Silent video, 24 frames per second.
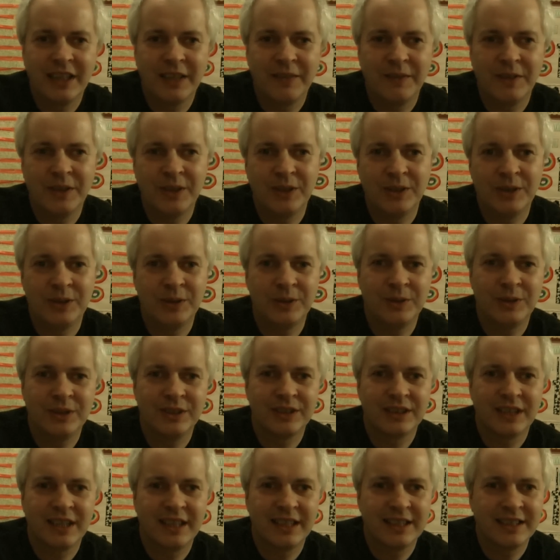if you do
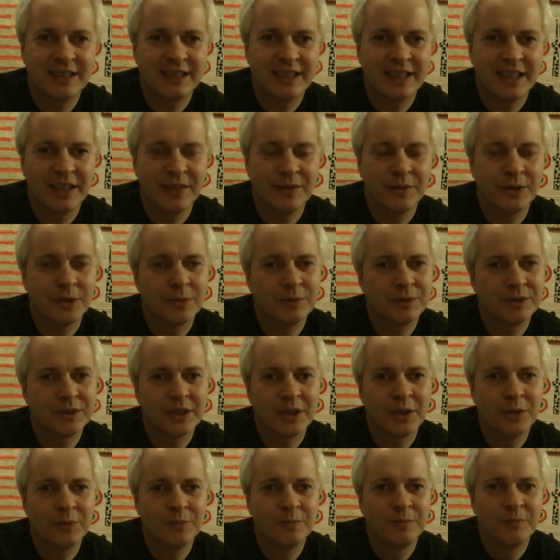decide to give up.
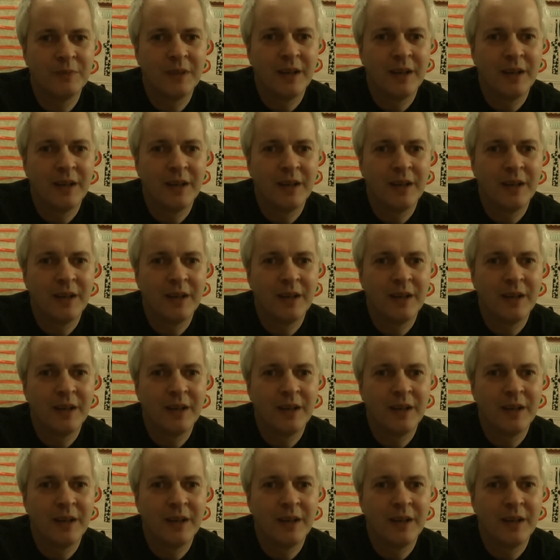So